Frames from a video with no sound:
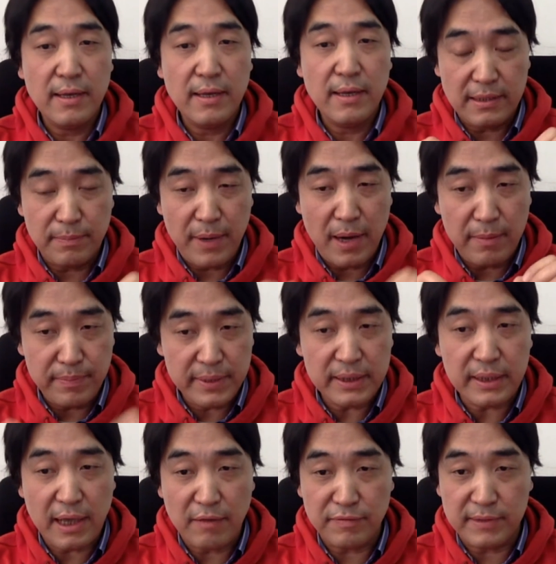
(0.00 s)
and the
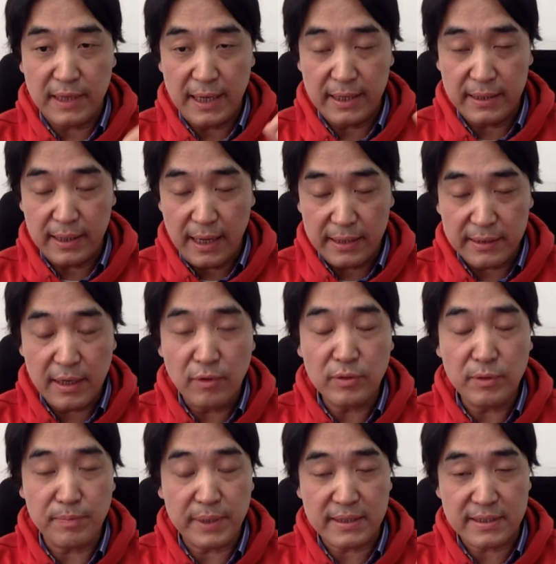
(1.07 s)
probability of a
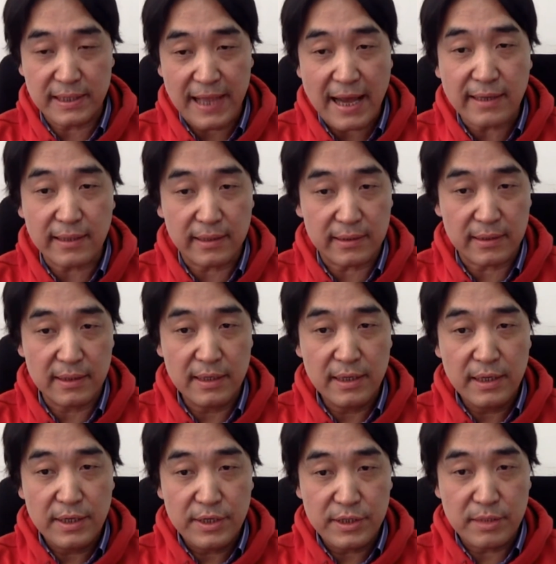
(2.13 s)
node being selected
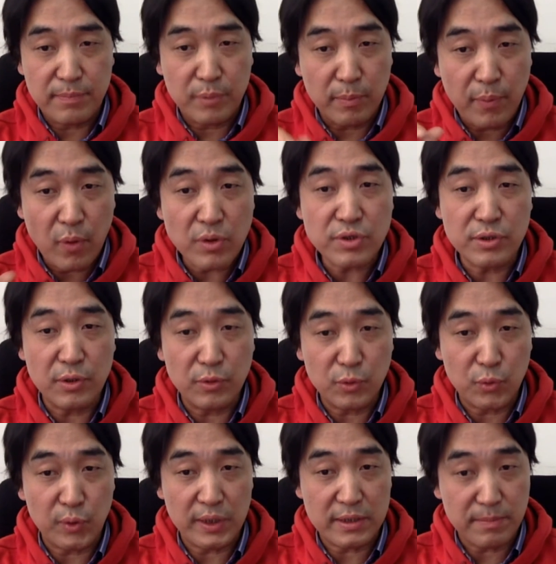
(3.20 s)
is
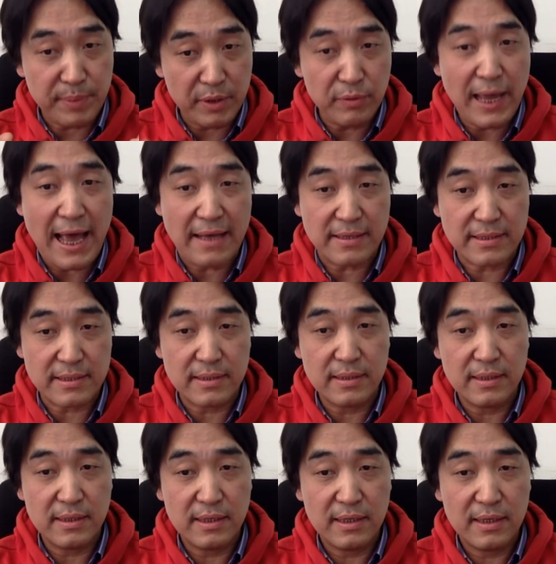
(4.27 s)
proportional to its
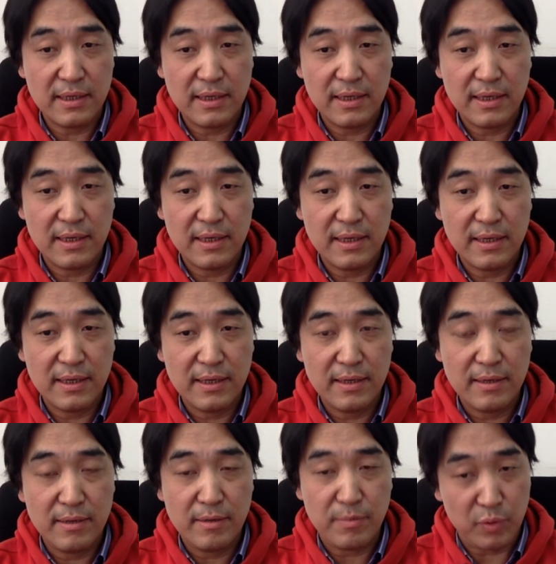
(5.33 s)
POS.
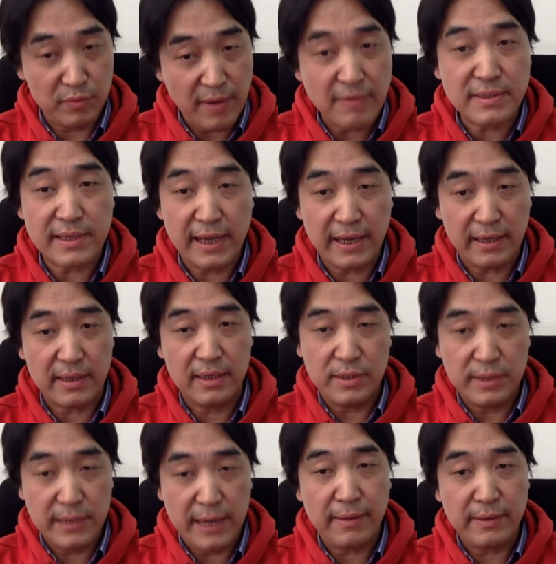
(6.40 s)
proof of stake.
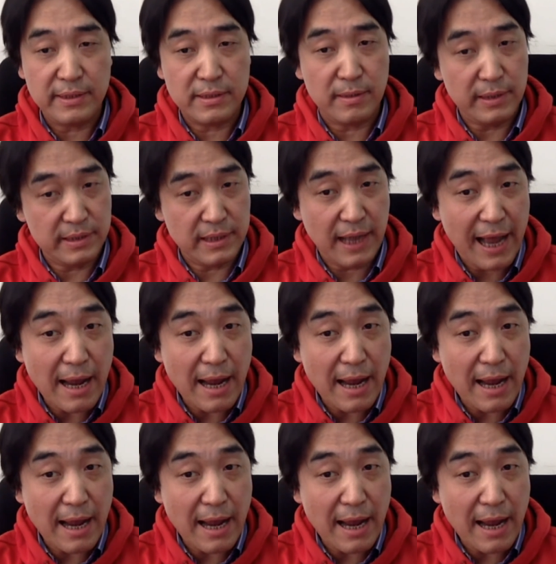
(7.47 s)
Yeah, it's a